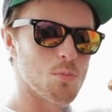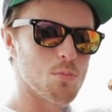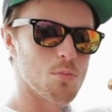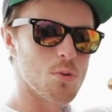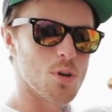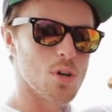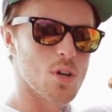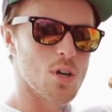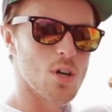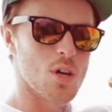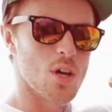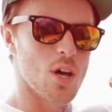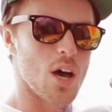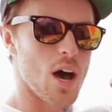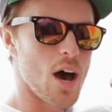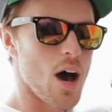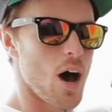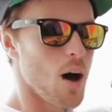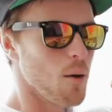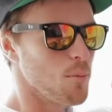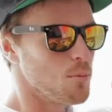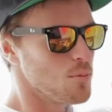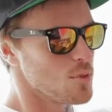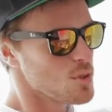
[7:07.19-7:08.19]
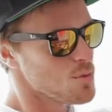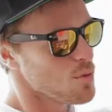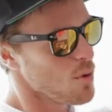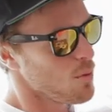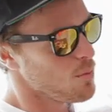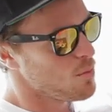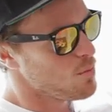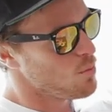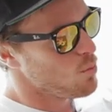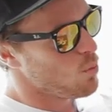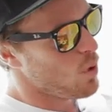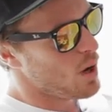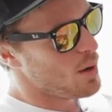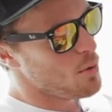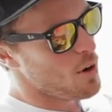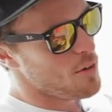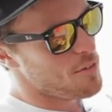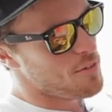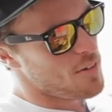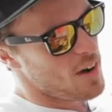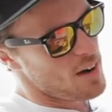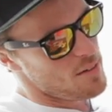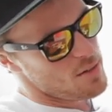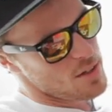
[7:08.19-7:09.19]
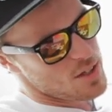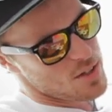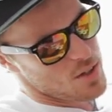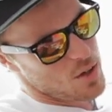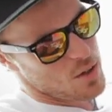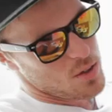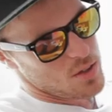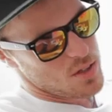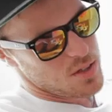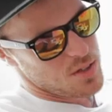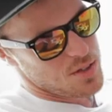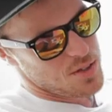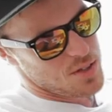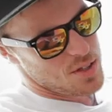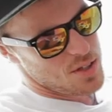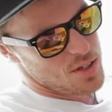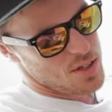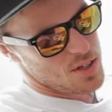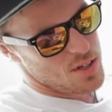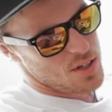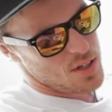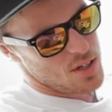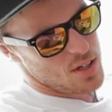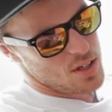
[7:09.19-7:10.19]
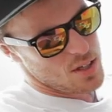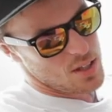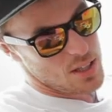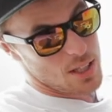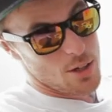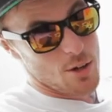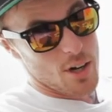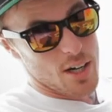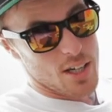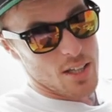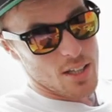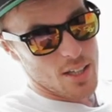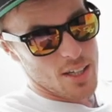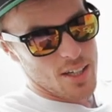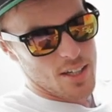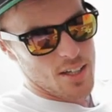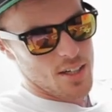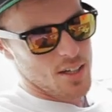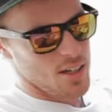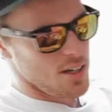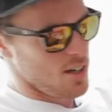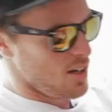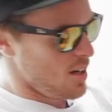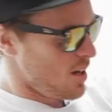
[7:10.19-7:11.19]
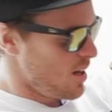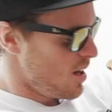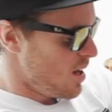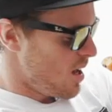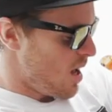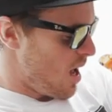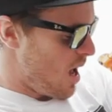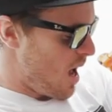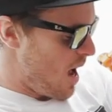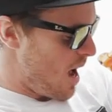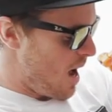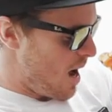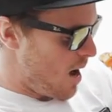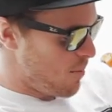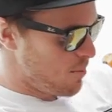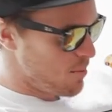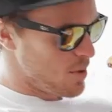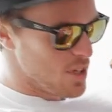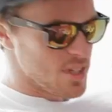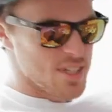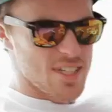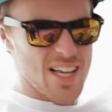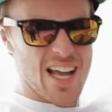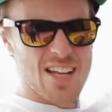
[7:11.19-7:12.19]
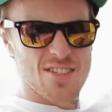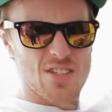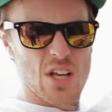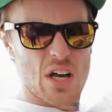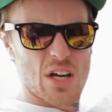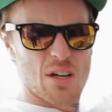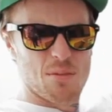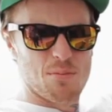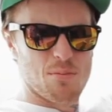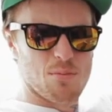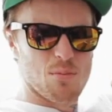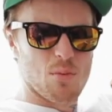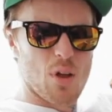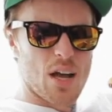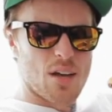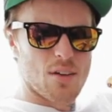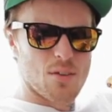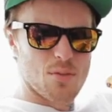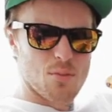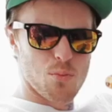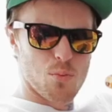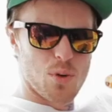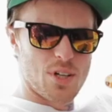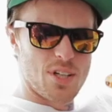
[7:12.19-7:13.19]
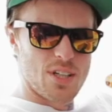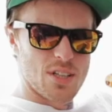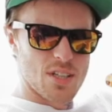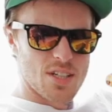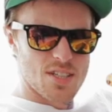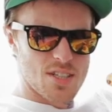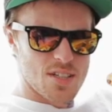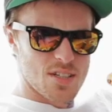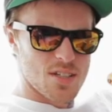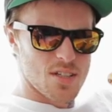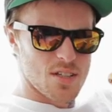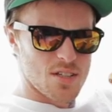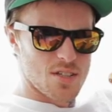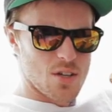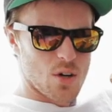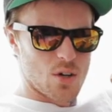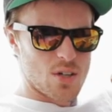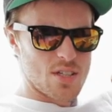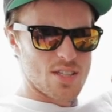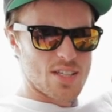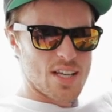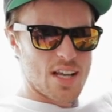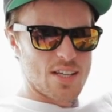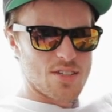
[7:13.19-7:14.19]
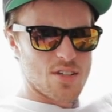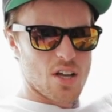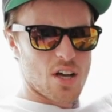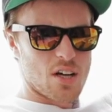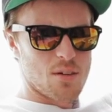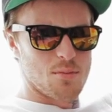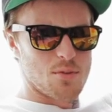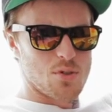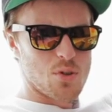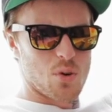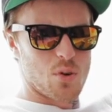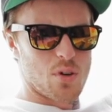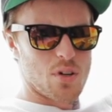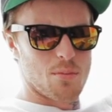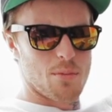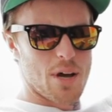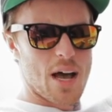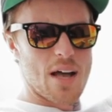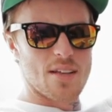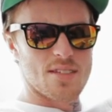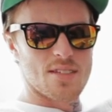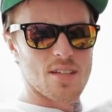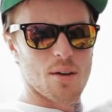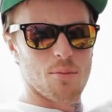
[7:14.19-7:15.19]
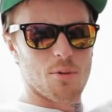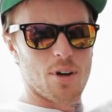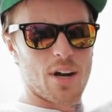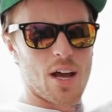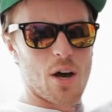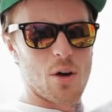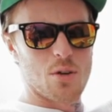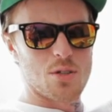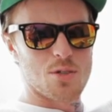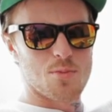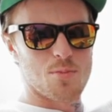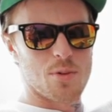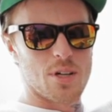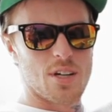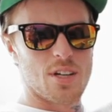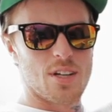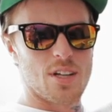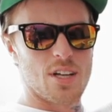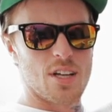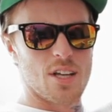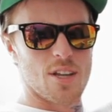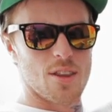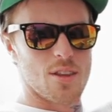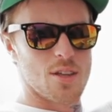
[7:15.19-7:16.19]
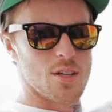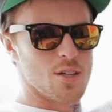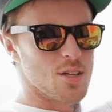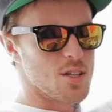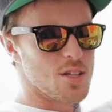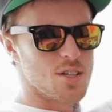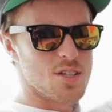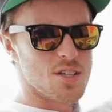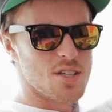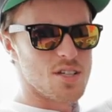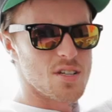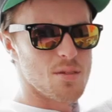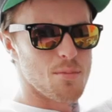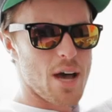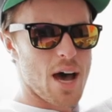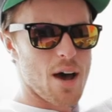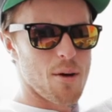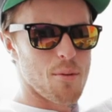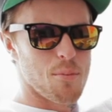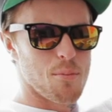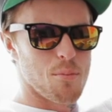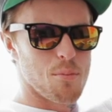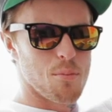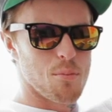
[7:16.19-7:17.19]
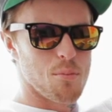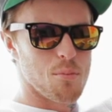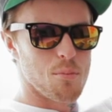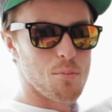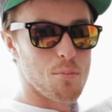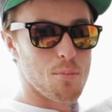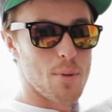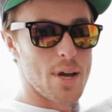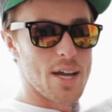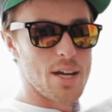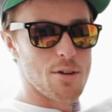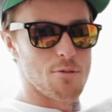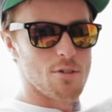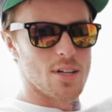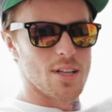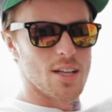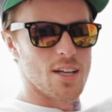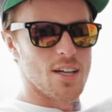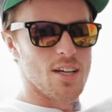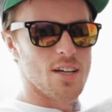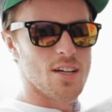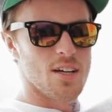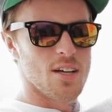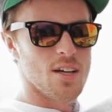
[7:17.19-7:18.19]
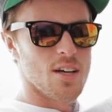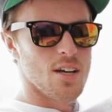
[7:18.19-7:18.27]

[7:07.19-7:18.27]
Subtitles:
It's probably one of my favourite songs lyrically. It sounds like when you listen to the song, it sounds like I'm talking about someone else, but it's just about me, really.